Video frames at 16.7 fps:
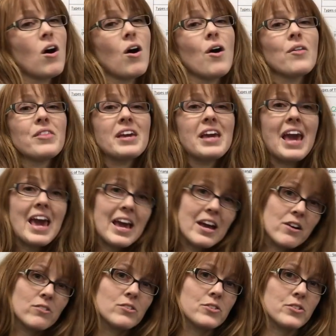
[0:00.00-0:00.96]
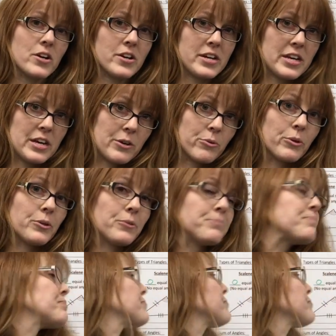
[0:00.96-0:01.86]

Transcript: all the angles are equal.